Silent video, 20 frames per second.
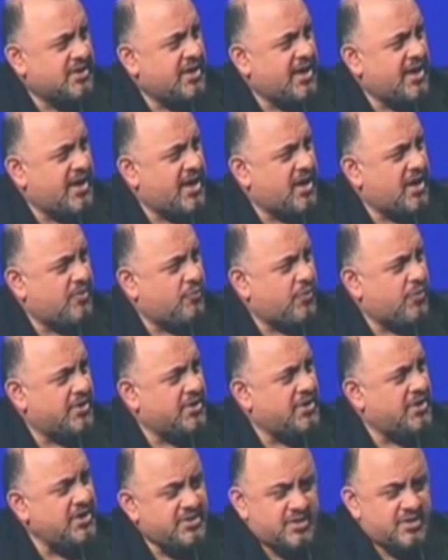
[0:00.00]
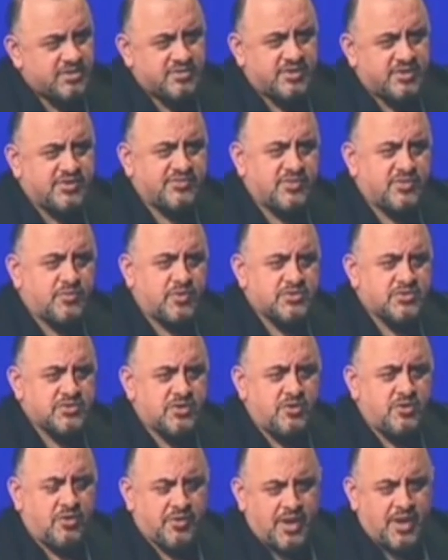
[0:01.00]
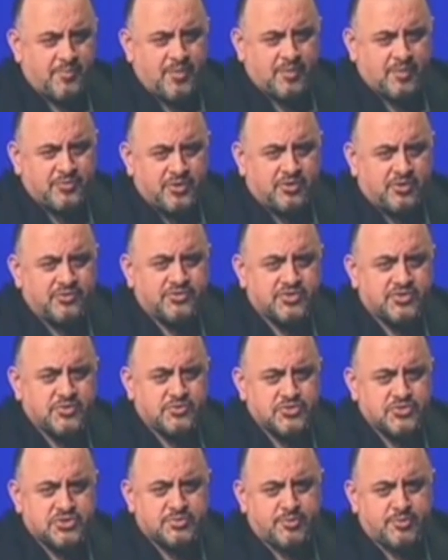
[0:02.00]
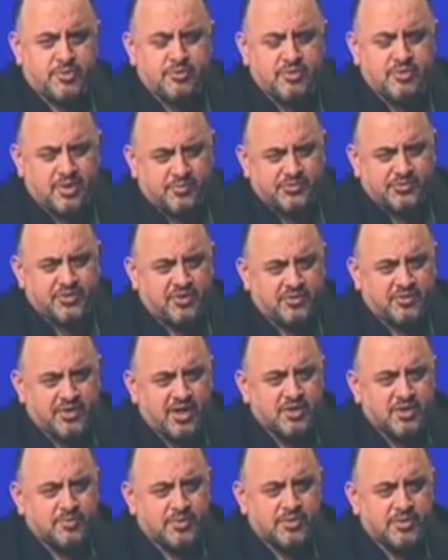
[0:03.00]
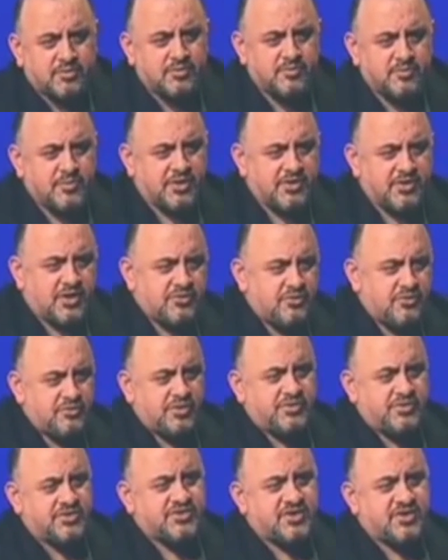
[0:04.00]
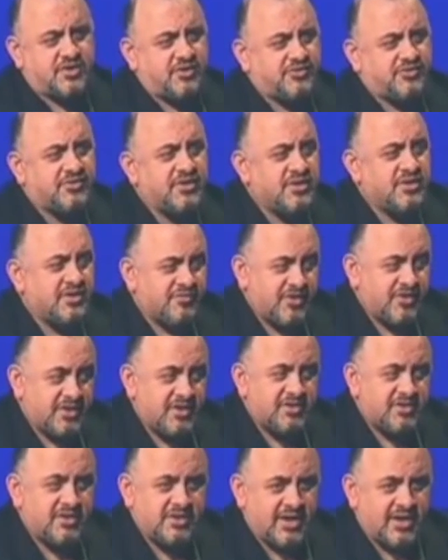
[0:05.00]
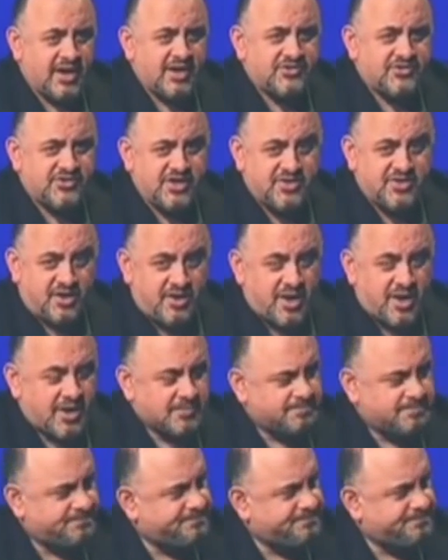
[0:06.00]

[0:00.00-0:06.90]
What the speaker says: And when he did this, that wasn't called apoptosis, which is programmed cell death, but they knew that the cells, if they didn't attach, they died.